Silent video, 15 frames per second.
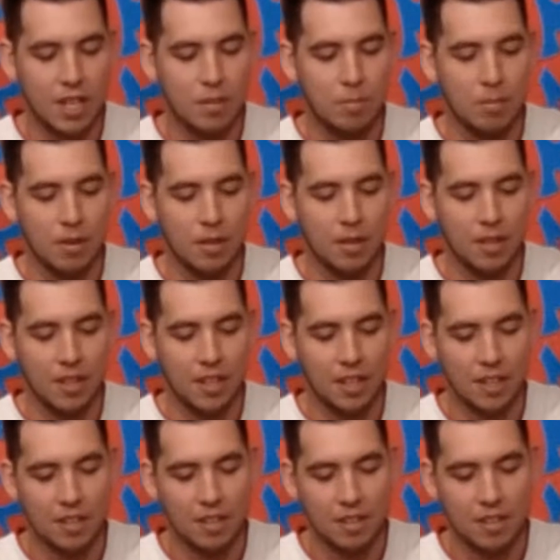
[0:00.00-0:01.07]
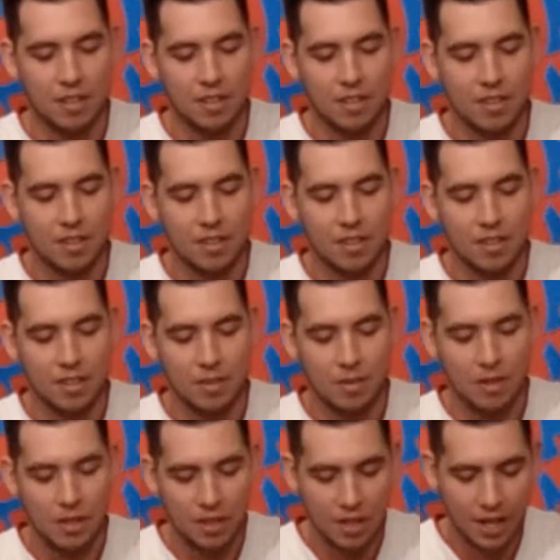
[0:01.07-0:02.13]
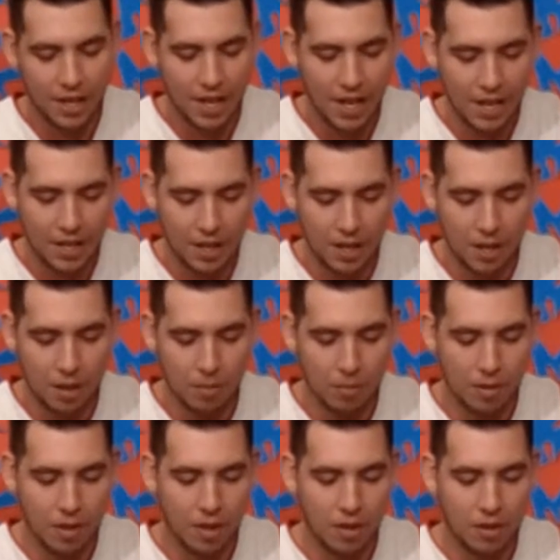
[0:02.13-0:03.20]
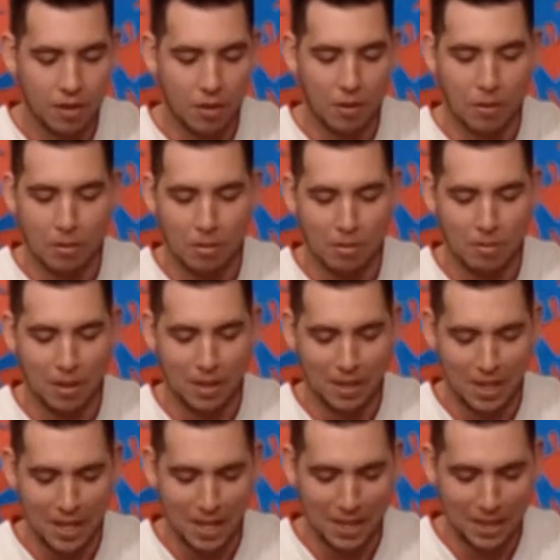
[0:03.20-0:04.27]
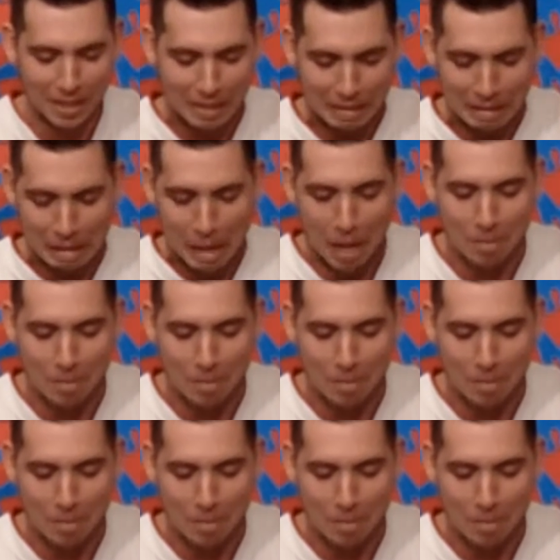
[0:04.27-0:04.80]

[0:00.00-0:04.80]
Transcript: That's pretty good. A little bit more. I can't get any there. No, fuck that.